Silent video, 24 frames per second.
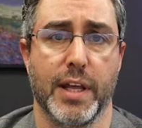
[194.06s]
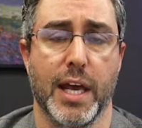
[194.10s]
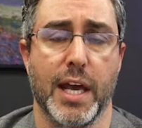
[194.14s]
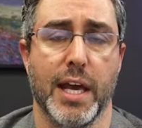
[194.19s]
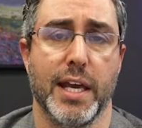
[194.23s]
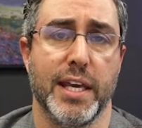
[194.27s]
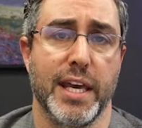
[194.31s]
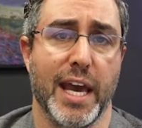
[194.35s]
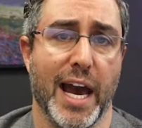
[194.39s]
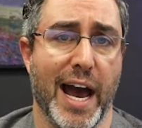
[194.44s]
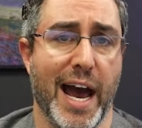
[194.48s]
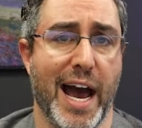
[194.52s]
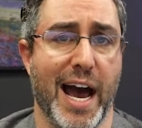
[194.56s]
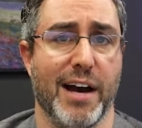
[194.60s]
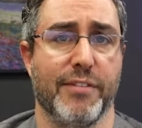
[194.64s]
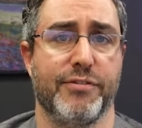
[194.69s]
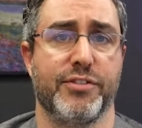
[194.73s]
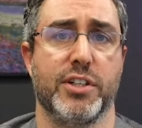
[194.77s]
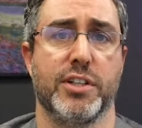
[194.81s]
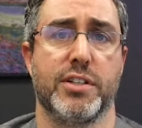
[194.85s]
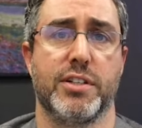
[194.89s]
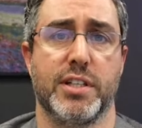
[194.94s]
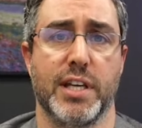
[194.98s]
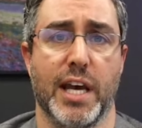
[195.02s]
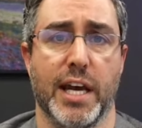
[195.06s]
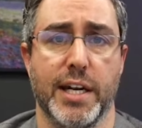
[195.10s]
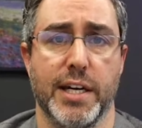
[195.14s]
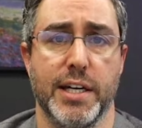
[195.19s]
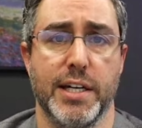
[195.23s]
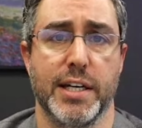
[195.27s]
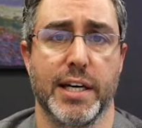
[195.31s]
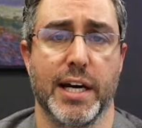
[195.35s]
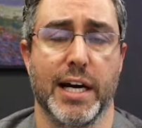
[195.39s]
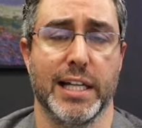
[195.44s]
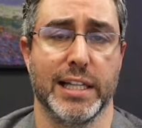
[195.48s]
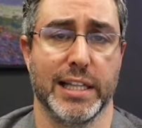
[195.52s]
you have to
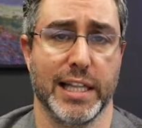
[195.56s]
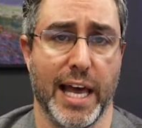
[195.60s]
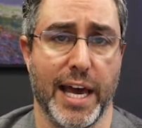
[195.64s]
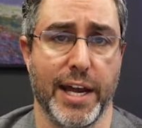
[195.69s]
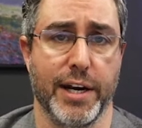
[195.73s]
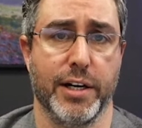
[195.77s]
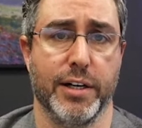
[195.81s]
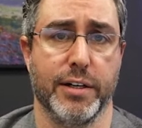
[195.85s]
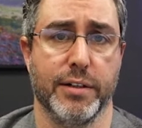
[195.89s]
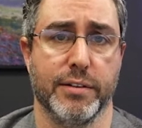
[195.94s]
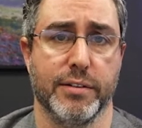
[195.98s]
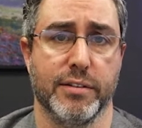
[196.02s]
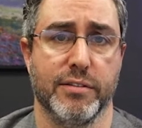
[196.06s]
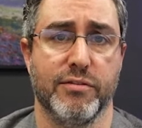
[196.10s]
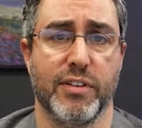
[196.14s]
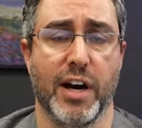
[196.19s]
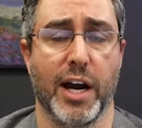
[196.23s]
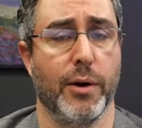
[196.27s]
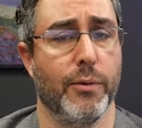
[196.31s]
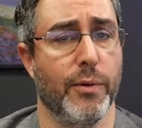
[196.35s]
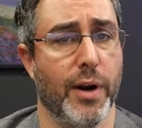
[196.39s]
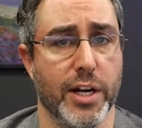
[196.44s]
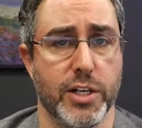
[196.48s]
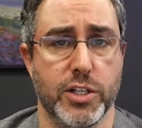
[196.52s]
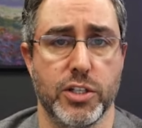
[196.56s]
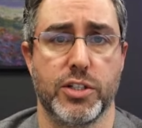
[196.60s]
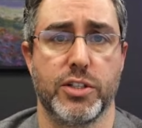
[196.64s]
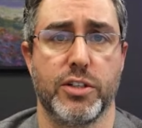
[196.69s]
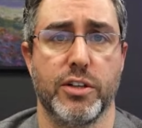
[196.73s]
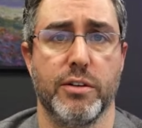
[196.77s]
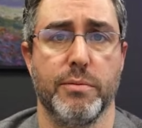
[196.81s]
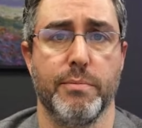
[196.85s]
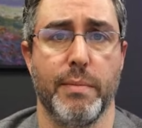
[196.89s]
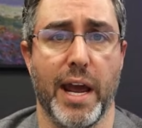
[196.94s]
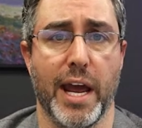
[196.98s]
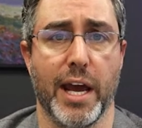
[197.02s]
send a letter by
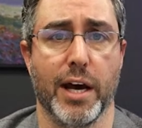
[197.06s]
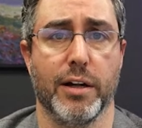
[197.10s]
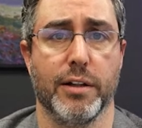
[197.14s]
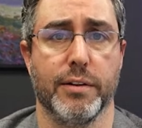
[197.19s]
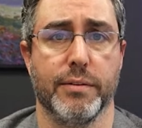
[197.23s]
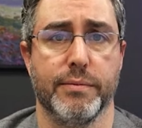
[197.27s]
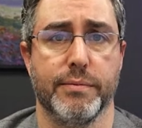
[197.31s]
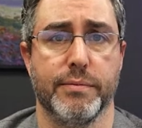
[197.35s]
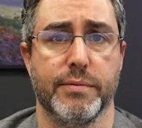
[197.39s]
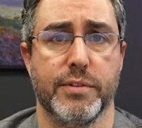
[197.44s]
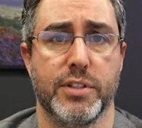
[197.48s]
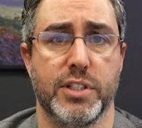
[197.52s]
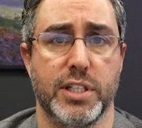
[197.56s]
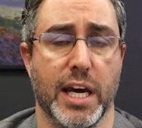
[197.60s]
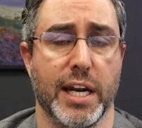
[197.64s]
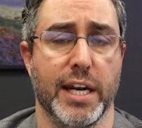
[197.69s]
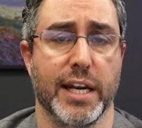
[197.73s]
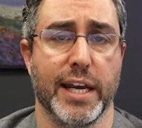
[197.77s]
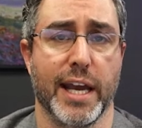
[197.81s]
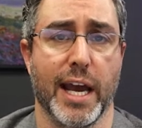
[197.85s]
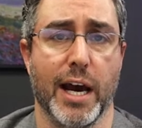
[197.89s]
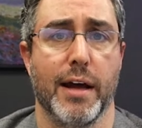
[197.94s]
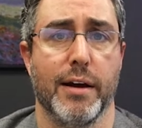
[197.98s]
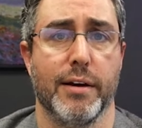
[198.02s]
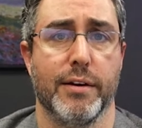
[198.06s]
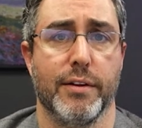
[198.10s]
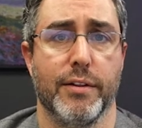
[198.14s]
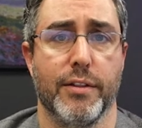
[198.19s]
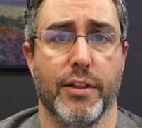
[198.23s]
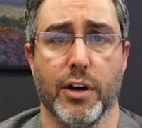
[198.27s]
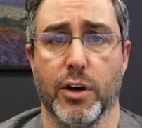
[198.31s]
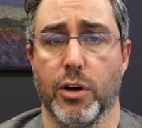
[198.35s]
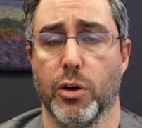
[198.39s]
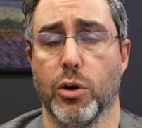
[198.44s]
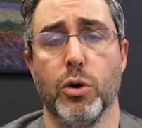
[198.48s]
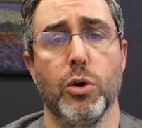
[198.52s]
registered mail setting out
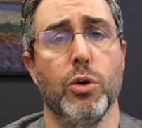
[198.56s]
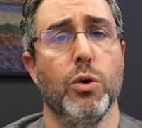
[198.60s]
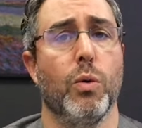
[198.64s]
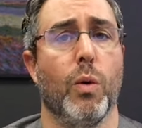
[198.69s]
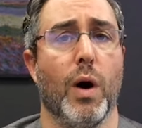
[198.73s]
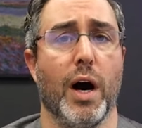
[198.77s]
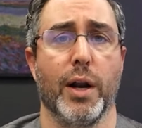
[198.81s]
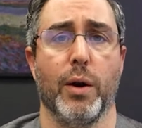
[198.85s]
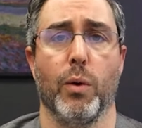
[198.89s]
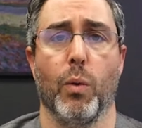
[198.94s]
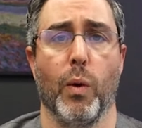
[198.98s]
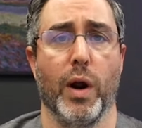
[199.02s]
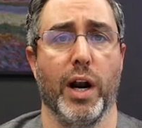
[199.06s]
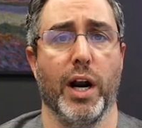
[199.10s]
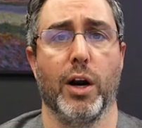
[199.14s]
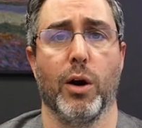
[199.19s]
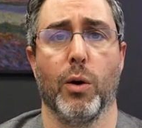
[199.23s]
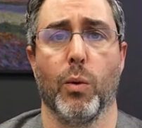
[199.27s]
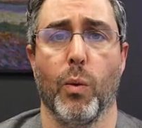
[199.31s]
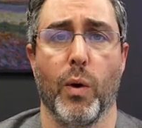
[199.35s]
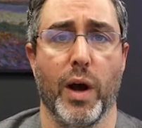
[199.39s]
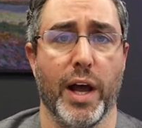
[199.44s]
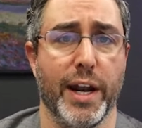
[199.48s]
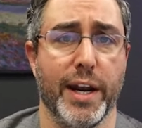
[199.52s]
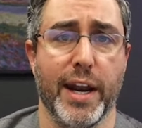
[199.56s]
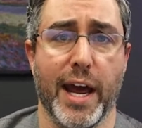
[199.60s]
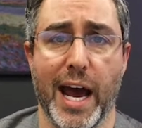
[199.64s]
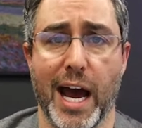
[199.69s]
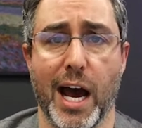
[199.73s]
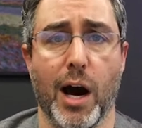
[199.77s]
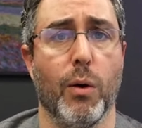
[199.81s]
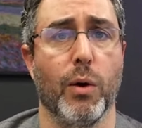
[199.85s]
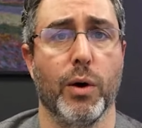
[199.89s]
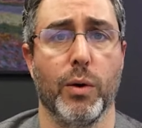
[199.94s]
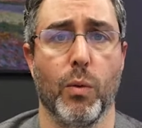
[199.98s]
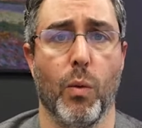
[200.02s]
the who, what, where, when,
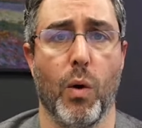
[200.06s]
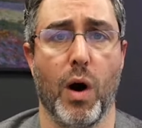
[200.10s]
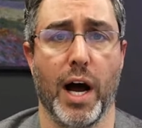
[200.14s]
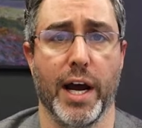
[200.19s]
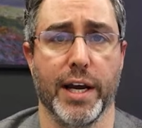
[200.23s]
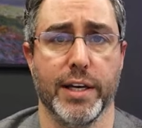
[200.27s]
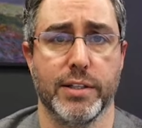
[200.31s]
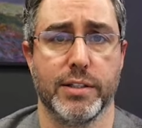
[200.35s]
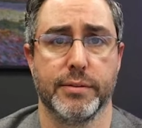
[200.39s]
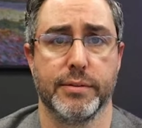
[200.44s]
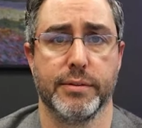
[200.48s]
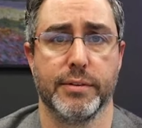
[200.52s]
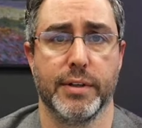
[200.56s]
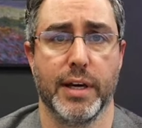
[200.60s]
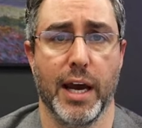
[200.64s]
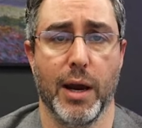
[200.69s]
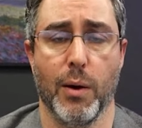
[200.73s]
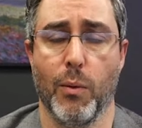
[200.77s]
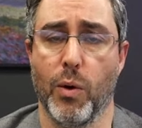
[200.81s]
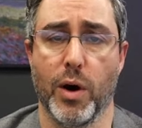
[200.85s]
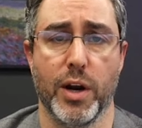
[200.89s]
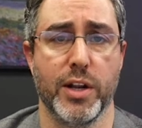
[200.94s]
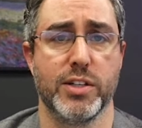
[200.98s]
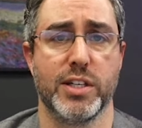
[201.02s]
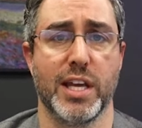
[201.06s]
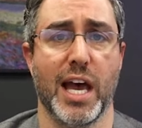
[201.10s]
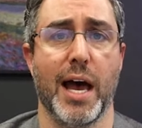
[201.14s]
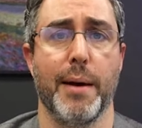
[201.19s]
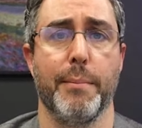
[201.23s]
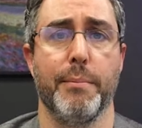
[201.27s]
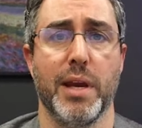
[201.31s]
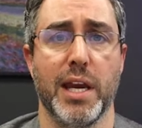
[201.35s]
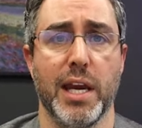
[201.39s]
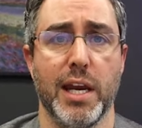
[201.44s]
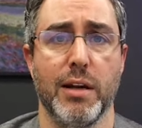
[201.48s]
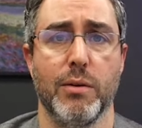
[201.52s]
how, and whys. And what does that
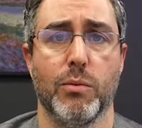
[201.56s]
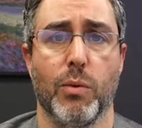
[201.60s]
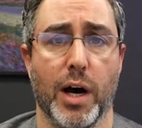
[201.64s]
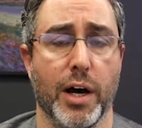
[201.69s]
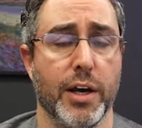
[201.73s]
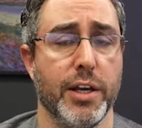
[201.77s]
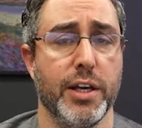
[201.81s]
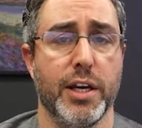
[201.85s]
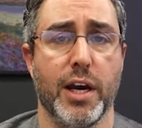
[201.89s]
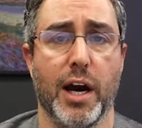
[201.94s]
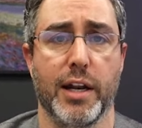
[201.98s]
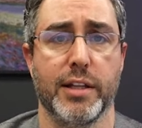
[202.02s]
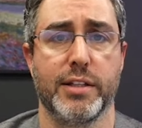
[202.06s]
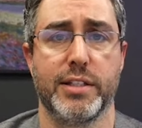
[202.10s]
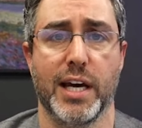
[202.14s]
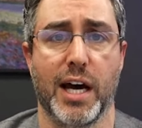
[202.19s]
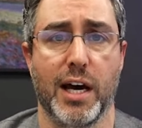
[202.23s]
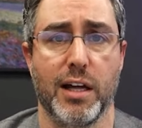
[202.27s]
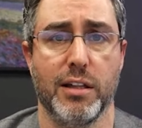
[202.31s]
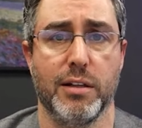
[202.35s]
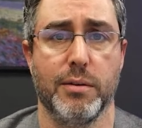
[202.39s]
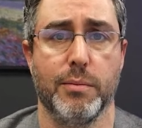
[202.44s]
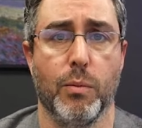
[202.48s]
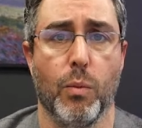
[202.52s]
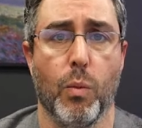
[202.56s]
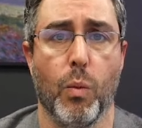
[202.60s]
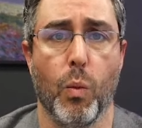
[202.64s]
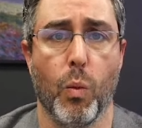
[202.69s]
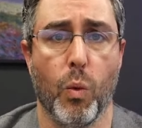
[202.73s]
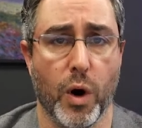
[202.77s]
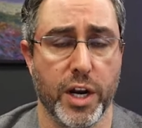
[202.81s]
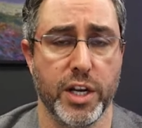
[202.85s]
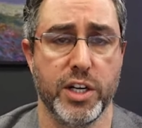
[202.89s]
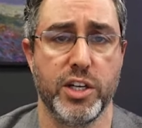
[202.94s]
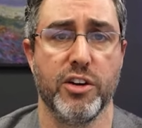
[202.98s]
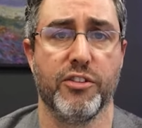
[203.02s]
mean? Well, you got to tell them
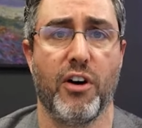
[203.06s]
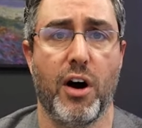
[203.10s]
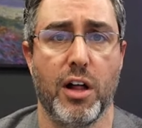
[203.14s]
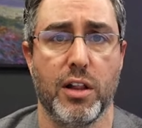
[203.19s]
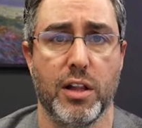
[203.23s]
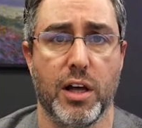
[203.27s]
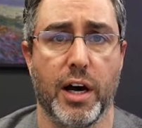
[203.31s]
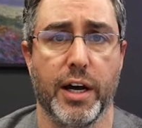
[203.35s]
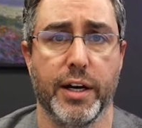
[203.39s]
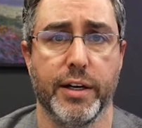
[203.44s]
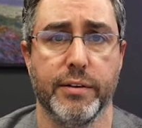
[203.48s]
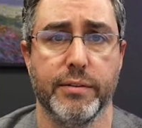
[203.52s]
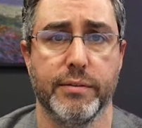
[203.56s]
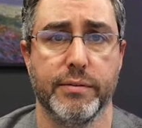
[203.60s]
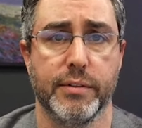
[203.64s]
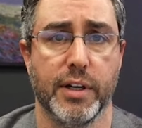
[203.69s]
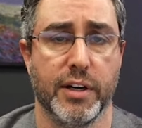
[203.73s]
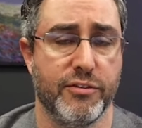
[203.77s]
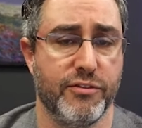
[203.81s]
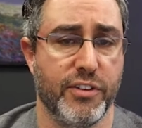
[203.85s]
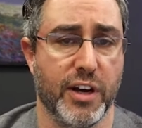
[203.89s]
what did you fall on?